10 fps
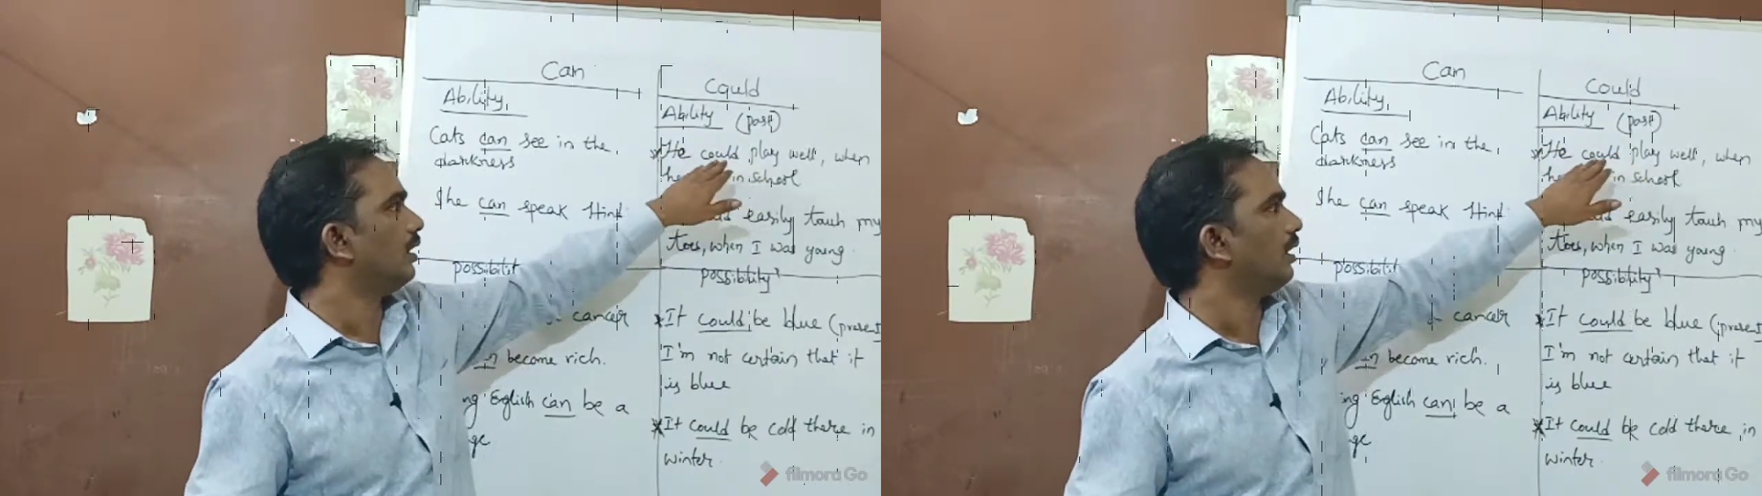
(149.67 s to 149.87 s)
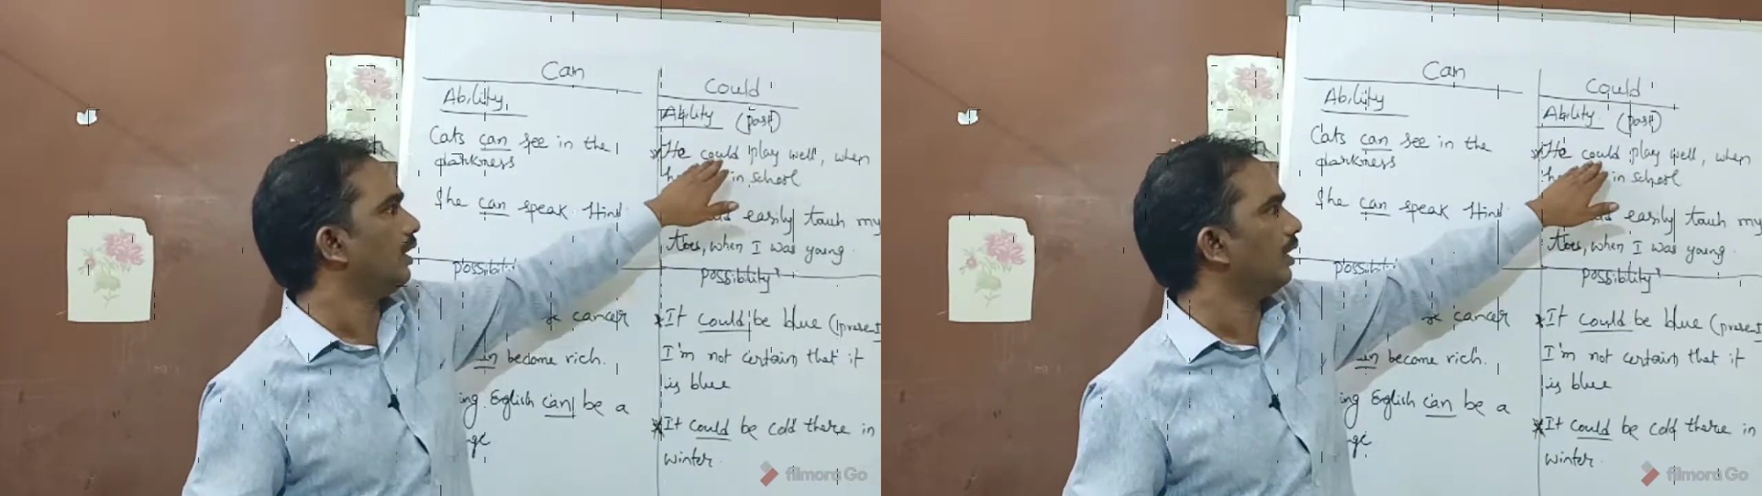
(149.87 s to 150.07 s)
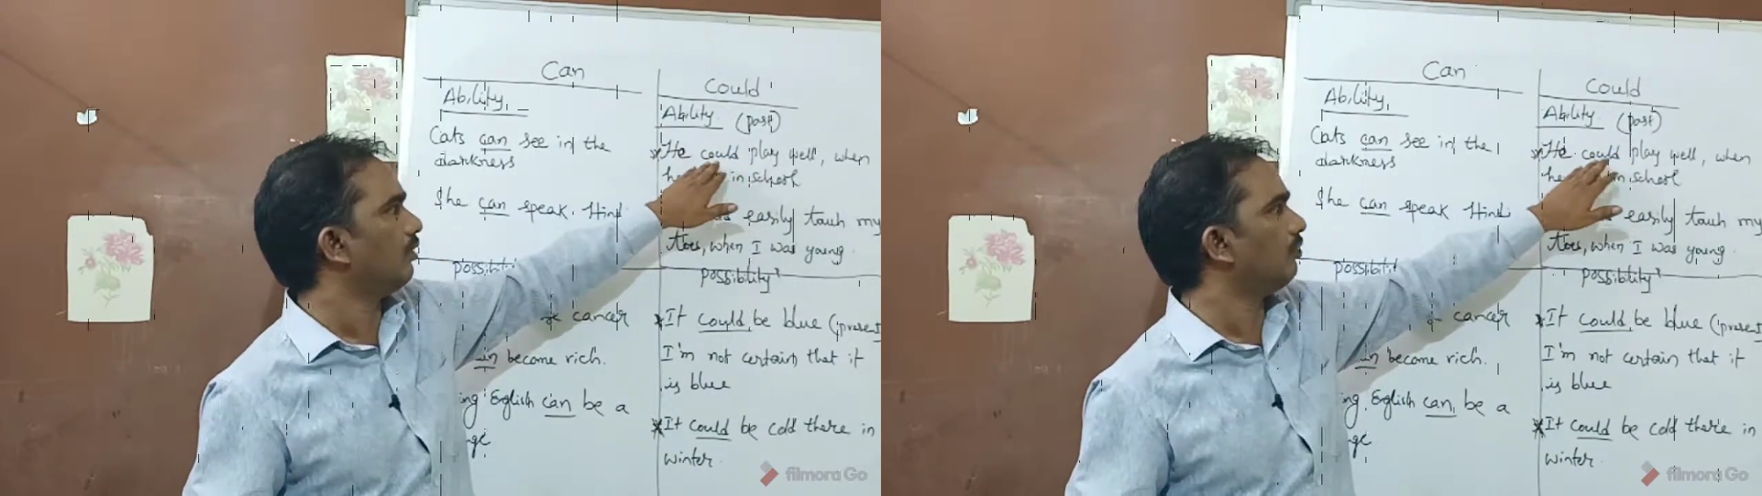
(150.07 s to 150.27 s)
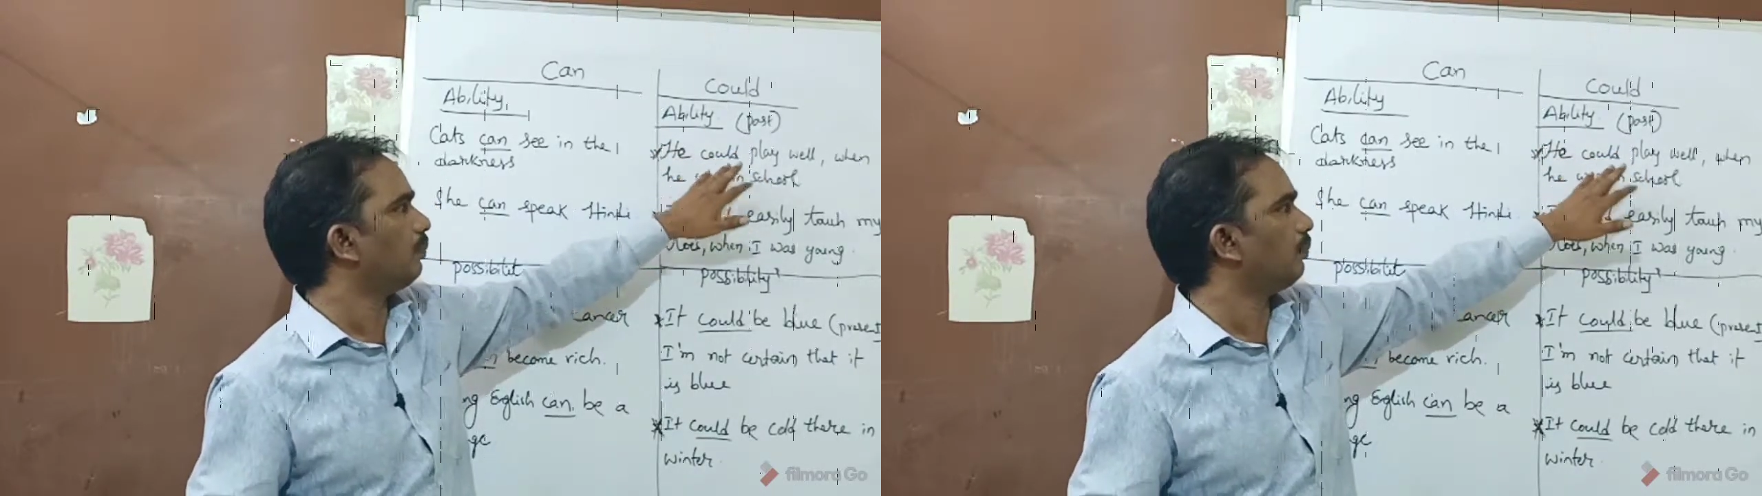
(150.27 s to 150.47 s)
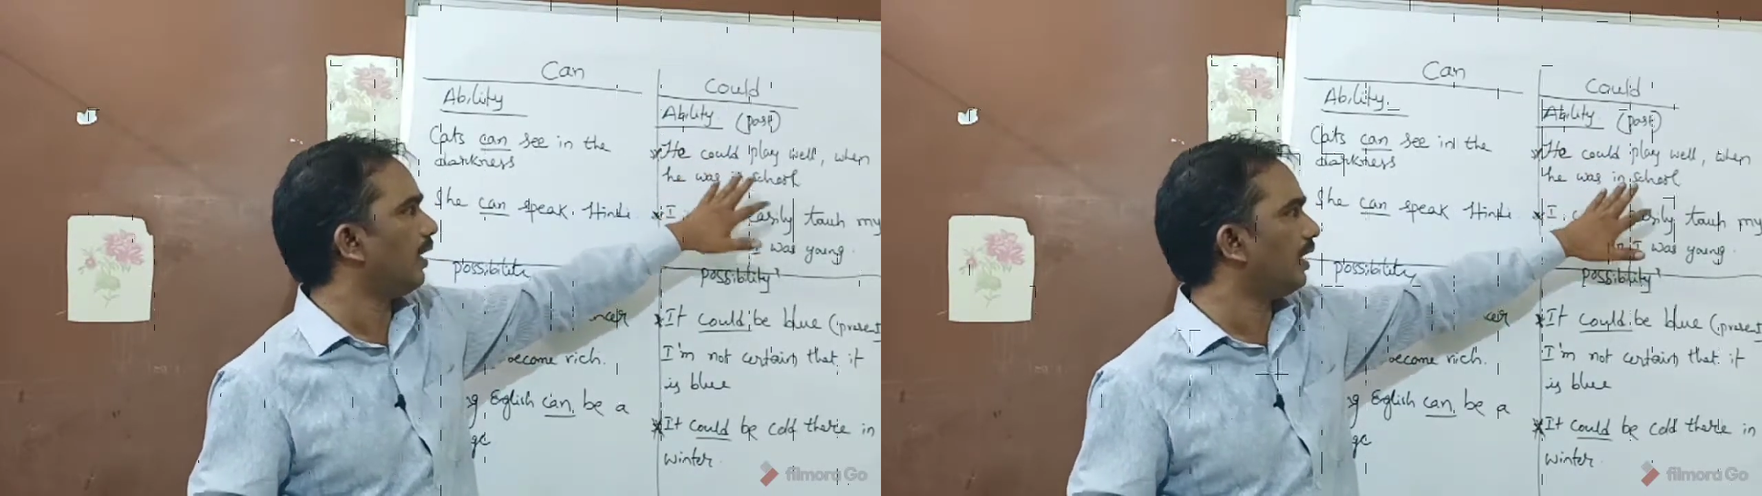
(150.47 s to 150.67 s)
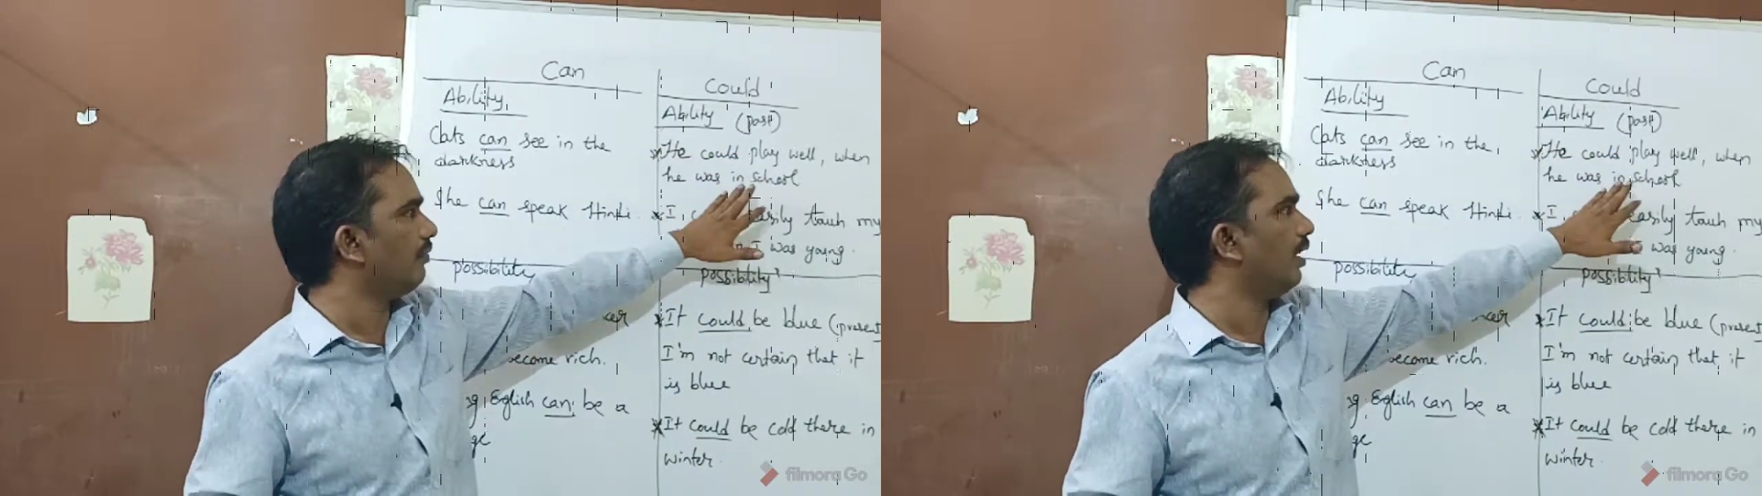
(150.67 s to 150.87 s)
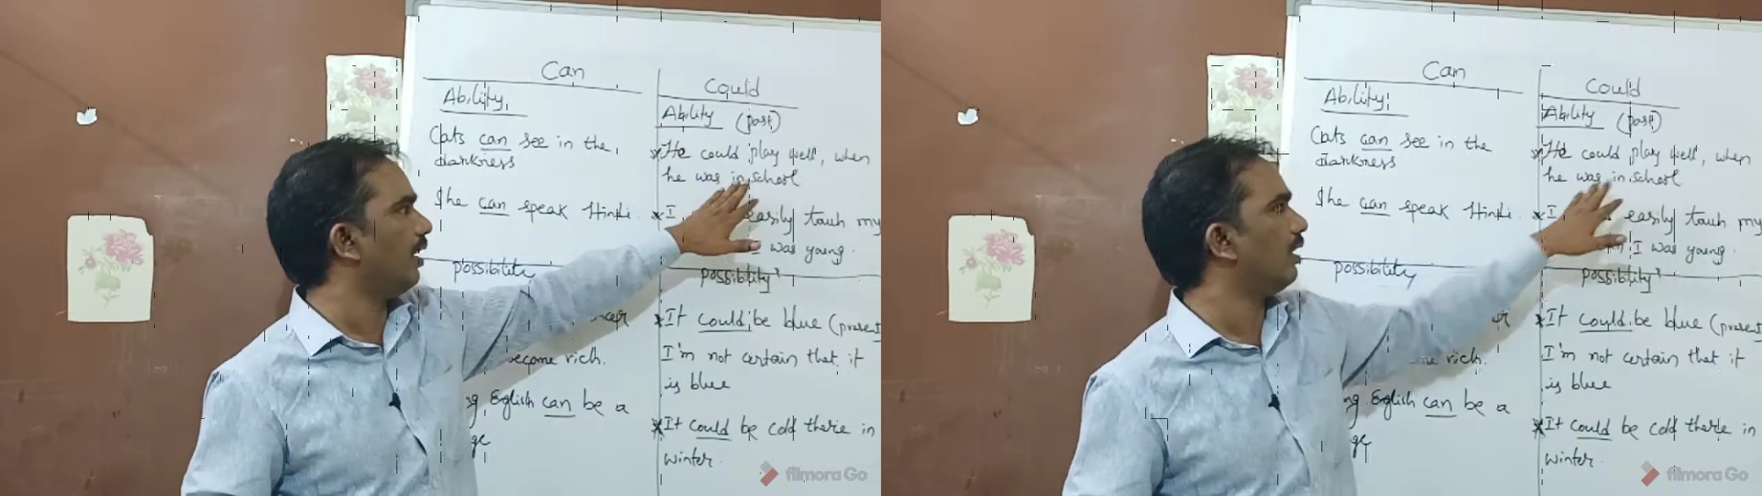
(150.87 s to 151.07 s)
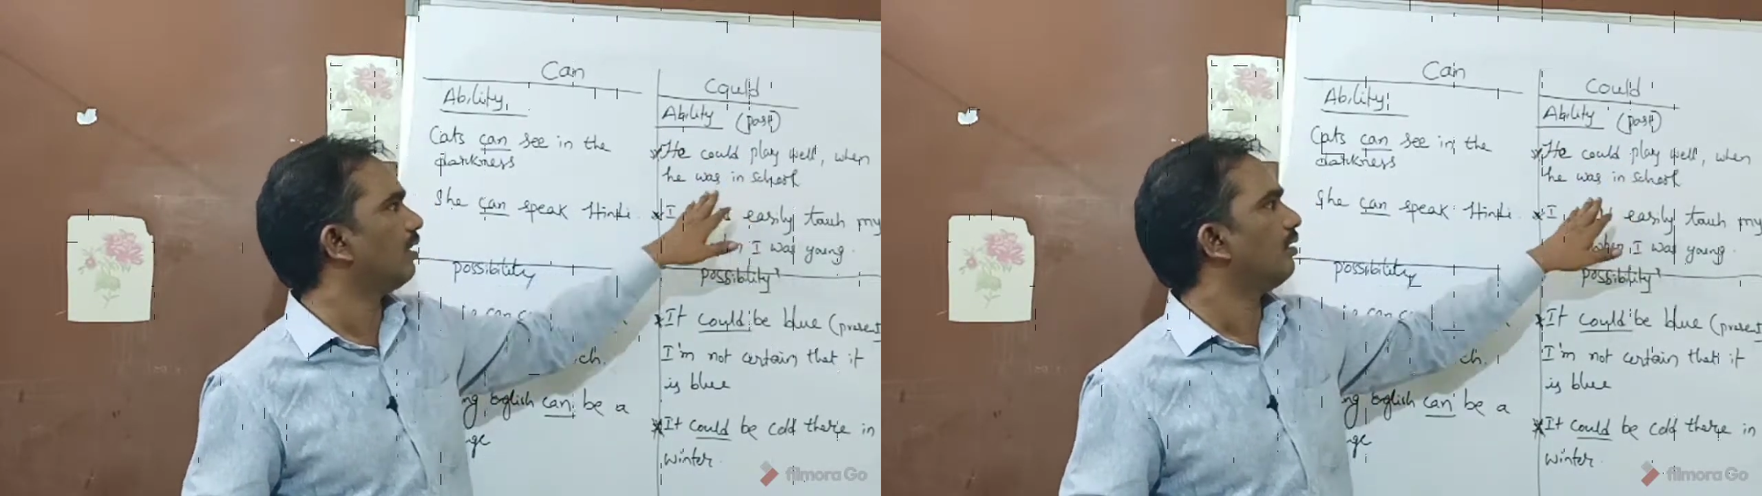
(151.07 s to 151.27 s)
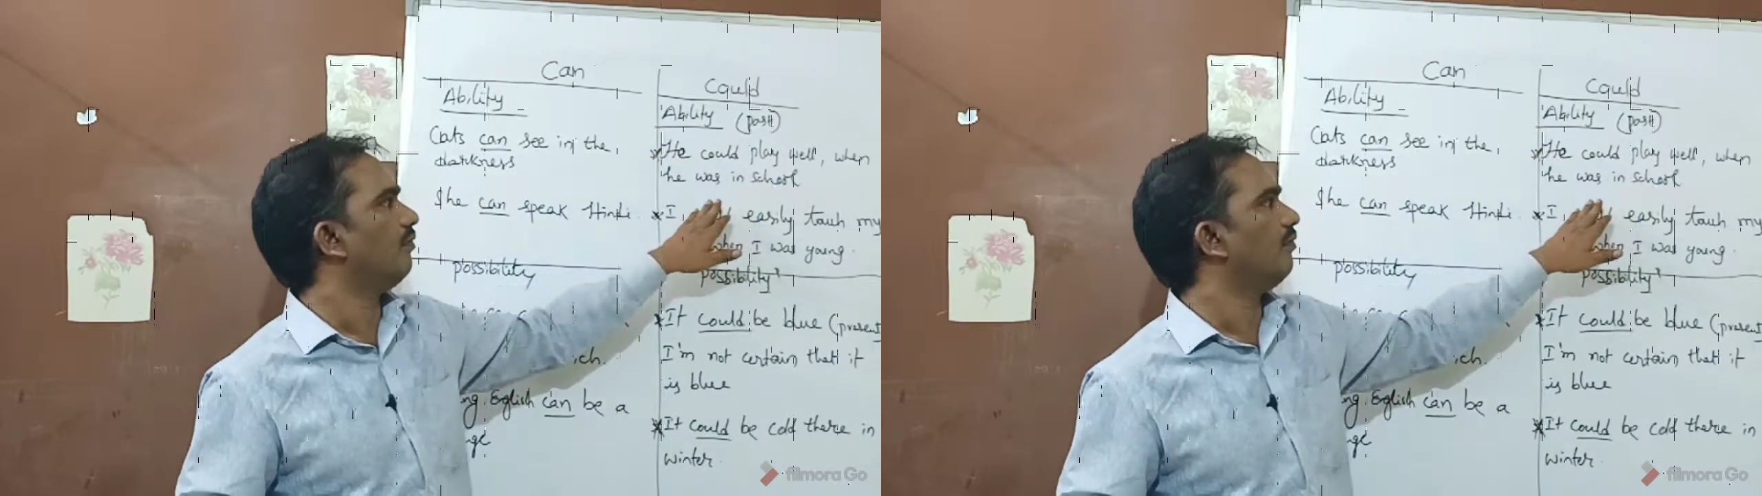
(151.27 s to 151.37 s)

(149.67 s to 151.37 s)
He could play well